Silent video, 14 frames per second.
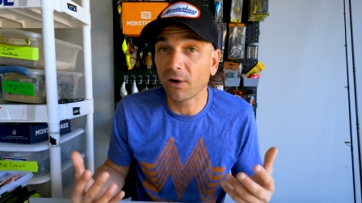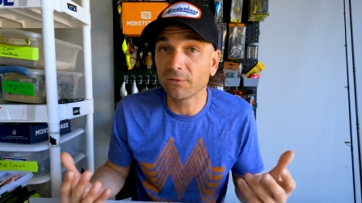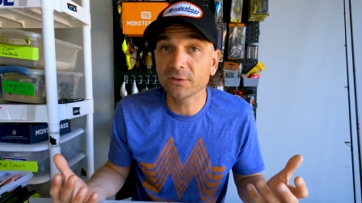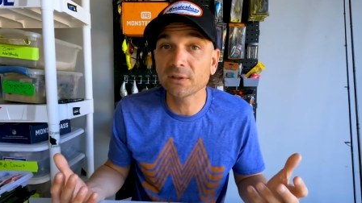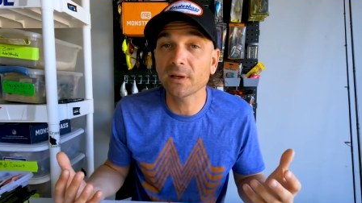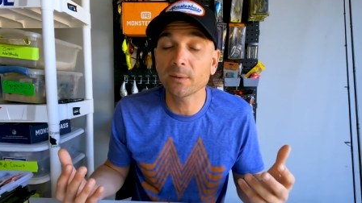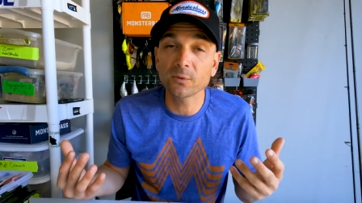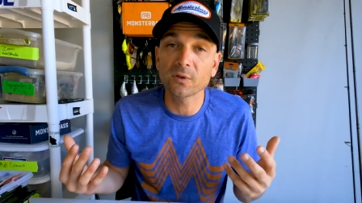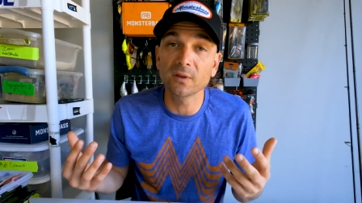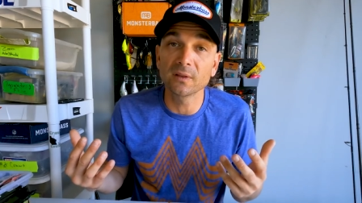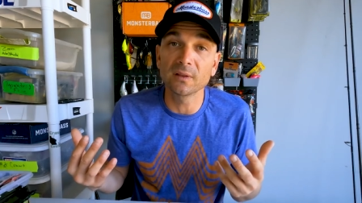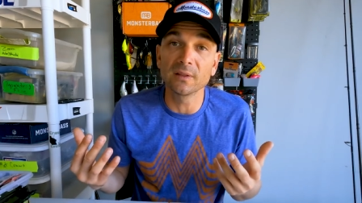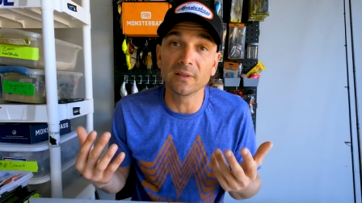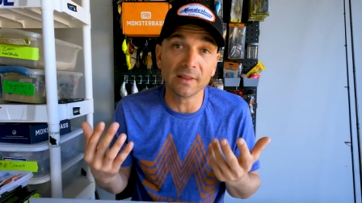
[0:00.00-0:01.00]
Oftentimes
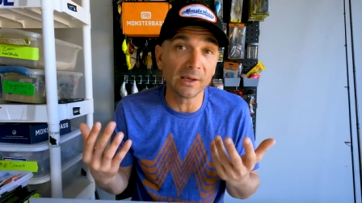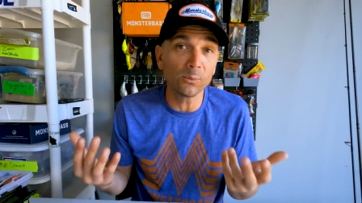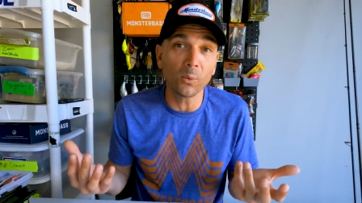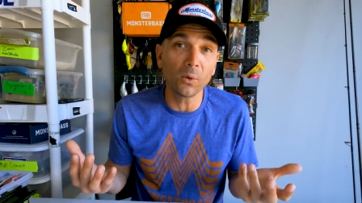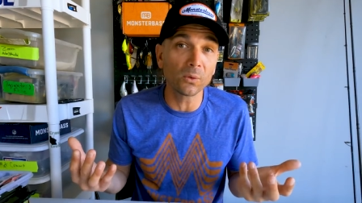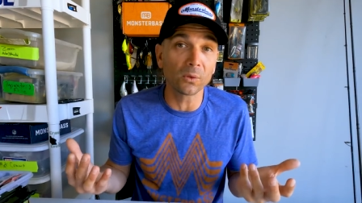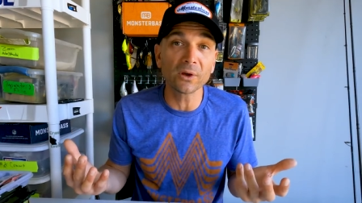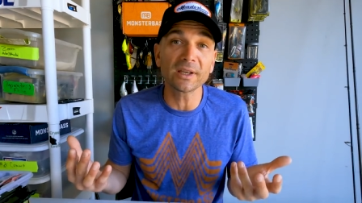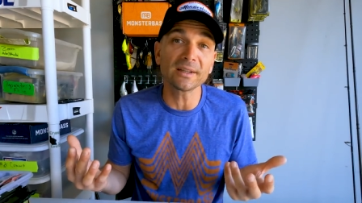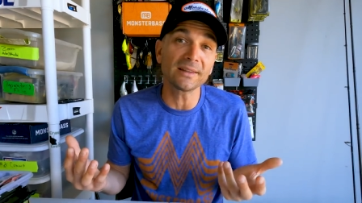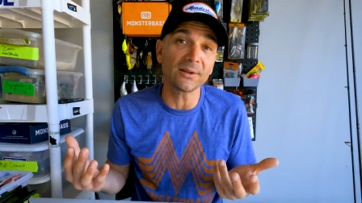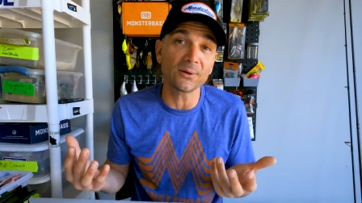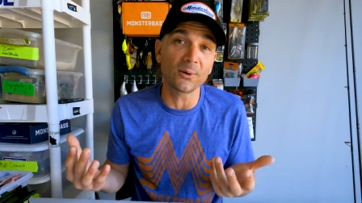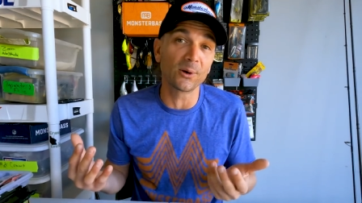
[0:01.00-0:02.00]
they won't look at
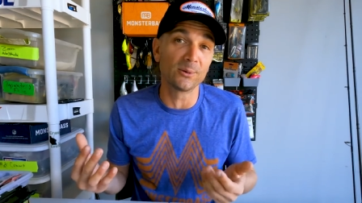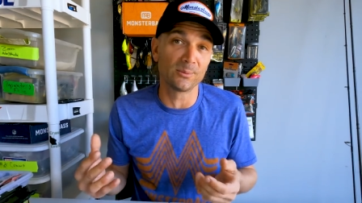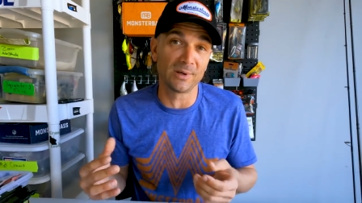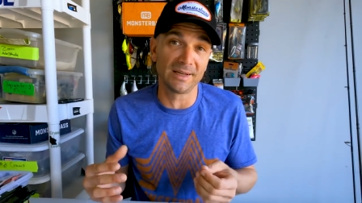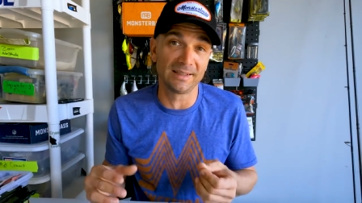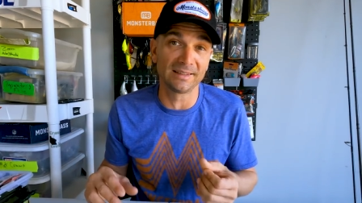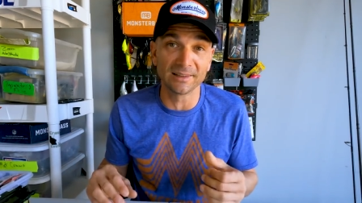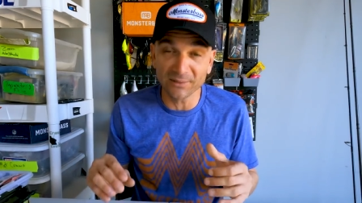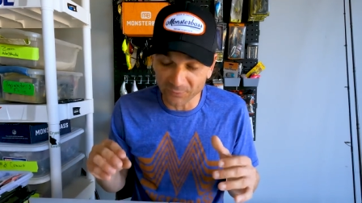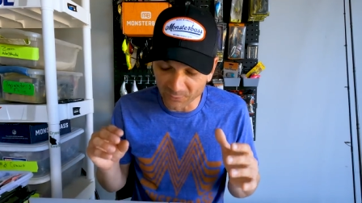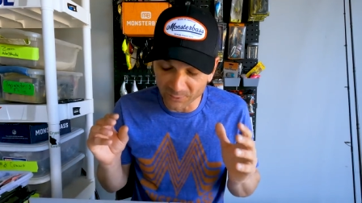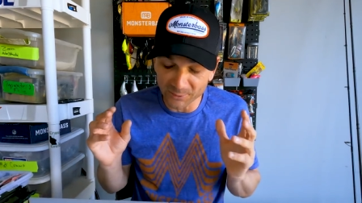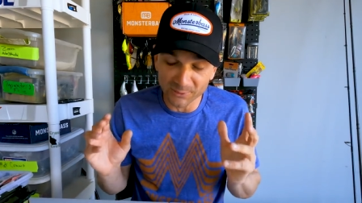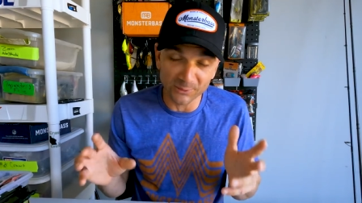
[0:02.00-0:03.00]
that hard bait unless
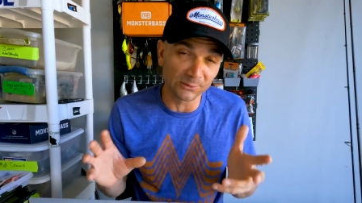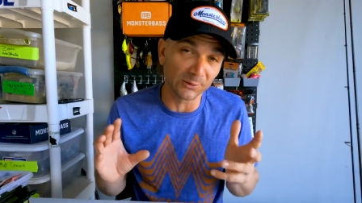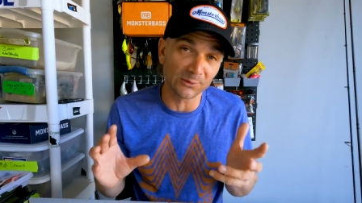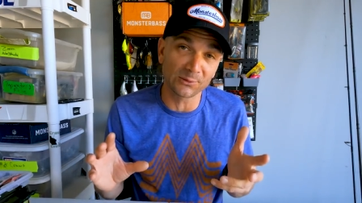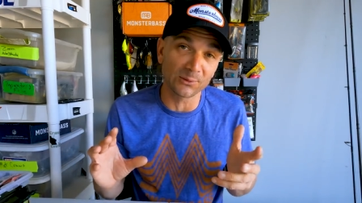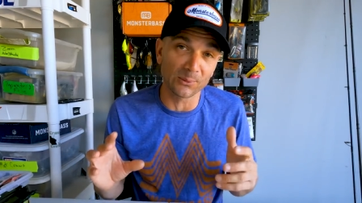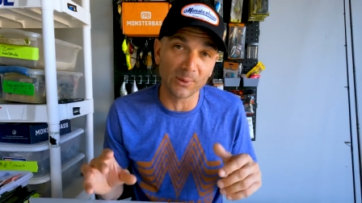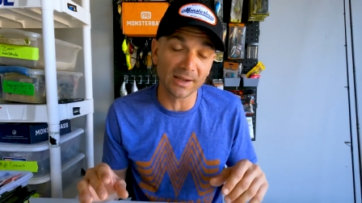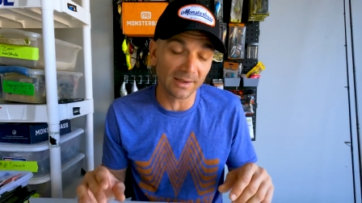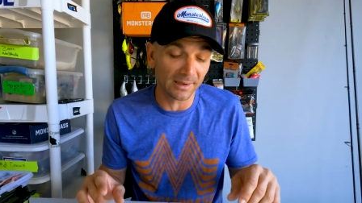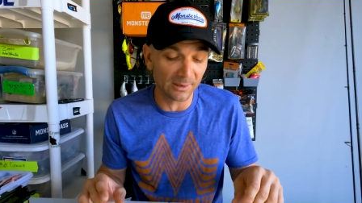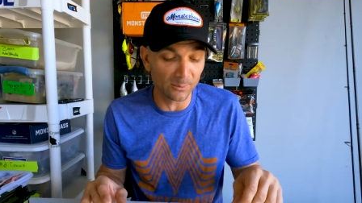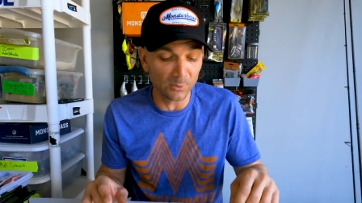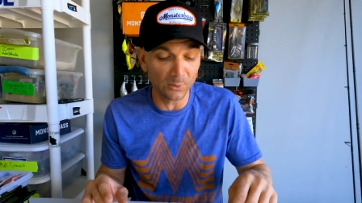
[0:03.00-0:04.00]
they're in the just the right
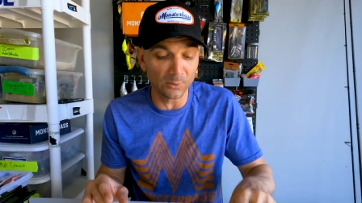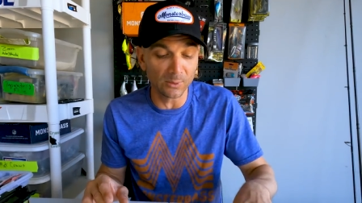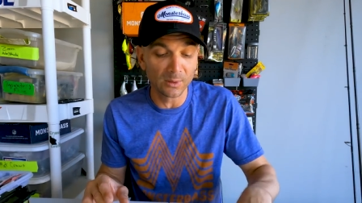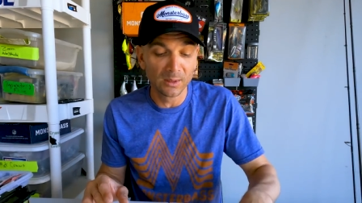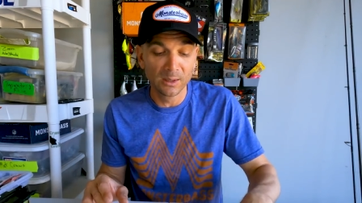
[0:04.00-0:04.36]
kind of mood.